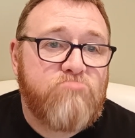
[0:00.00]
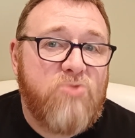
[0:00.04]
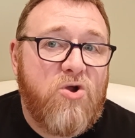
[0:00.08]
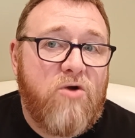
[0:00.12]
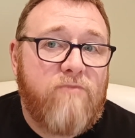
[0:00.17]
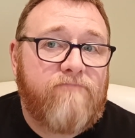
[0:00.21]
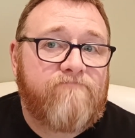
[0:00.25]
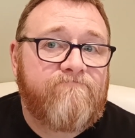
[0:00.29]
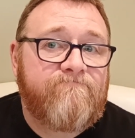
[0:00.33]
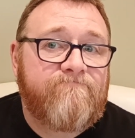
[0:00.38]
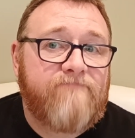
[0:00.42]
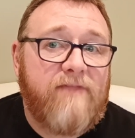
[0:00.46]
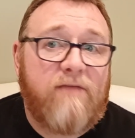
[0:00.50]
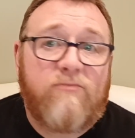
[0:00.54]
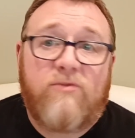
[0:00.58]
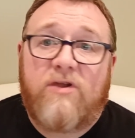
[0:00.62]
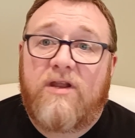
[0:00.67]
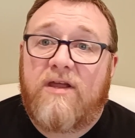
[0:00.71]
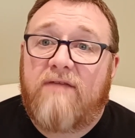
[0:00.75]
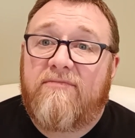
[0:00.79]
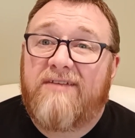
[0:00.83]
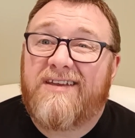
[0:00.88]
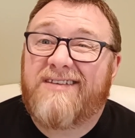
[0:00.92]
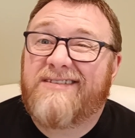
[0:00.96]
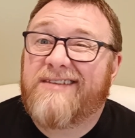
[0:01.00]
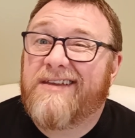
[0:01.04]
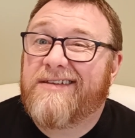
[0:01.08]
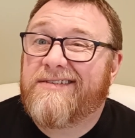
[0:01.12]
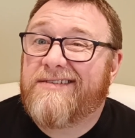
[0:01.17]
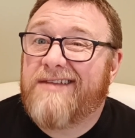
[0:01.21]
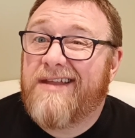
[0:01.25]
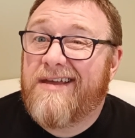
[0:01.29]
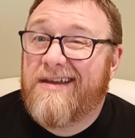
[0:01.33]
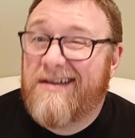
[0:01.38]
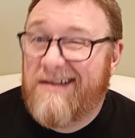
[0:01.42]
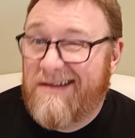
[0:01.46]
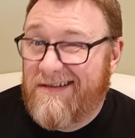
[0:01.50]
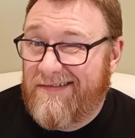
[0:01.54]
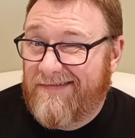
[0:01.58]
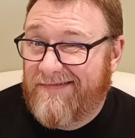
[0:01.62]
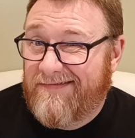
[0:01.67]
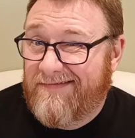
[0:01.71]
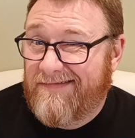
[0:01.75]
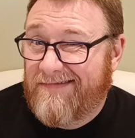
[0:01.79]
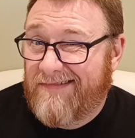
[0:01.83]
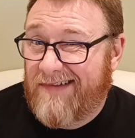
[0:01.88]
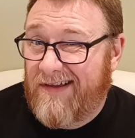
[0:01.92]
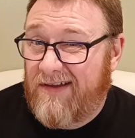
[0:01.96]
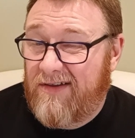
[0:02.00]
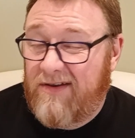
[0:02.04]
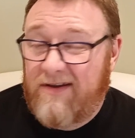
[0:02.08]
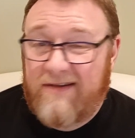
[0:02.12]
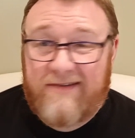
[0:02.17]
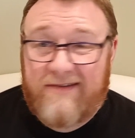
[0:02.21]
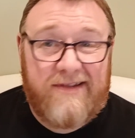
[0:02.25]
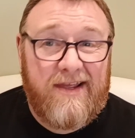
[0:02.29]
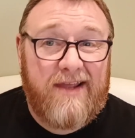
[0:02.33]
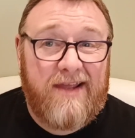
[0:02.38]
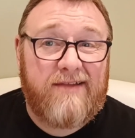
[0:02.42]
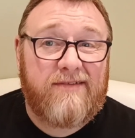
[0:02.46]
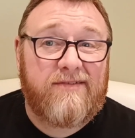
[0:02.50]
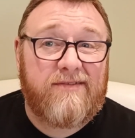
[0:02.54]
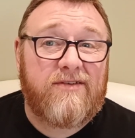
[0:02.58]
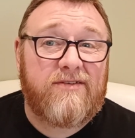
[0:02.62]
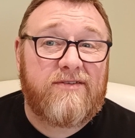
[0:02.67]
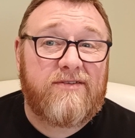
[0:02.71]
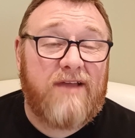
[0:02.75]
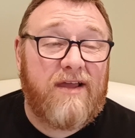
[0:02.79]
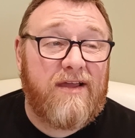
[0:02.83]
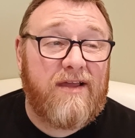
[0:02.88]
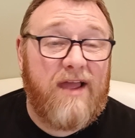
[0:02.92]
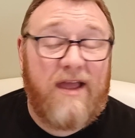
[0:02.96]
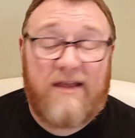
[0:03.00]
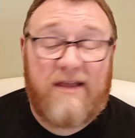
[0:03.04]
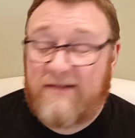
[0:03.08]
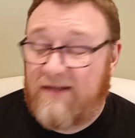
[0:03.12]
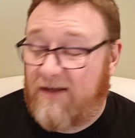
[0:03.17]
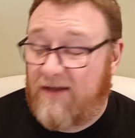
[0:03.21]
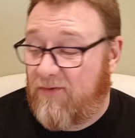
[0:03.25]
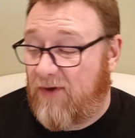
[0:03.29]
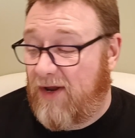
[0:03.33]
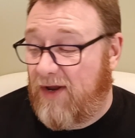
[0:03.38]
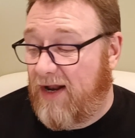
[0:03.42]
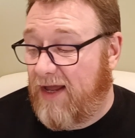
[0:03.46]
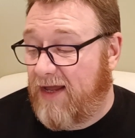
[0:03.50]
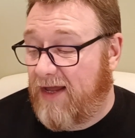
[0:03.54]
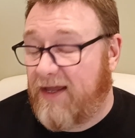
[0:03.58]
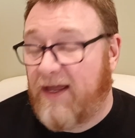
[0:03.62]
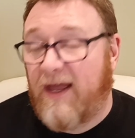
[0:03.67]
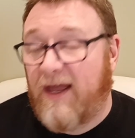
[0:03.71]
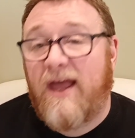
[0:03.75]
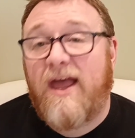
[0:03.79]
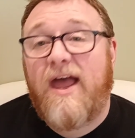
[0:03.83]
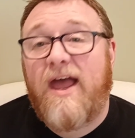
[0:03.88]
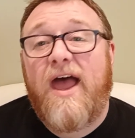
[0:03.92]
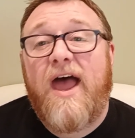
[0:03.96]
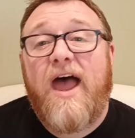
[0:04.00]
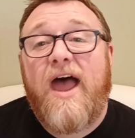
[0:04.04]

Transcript: No, I'm going to give it a 6.5 out of 10, because I actually quite like it.